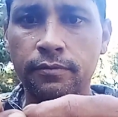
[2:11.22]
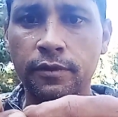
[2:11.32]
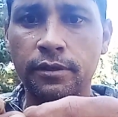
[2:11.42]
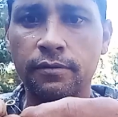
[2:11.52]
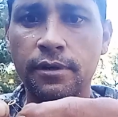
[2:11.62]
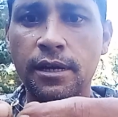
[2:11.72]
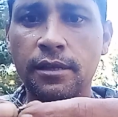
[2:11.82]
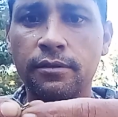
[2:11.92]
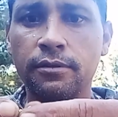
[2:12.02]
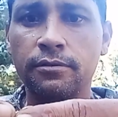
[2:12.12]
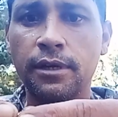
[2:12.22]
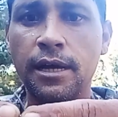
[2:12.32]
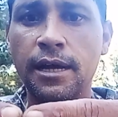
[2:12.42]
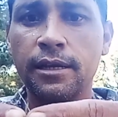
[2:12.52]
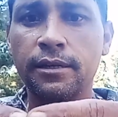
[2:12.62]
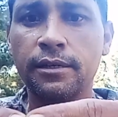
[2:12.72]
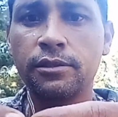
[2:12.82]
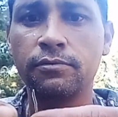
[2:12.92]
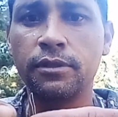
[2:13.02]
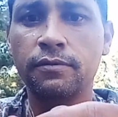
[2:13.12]
Run it right through the eye of that
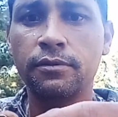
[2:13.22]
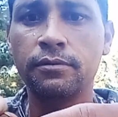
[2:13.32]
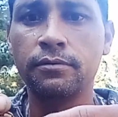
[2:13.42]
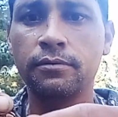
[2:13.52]
swivel.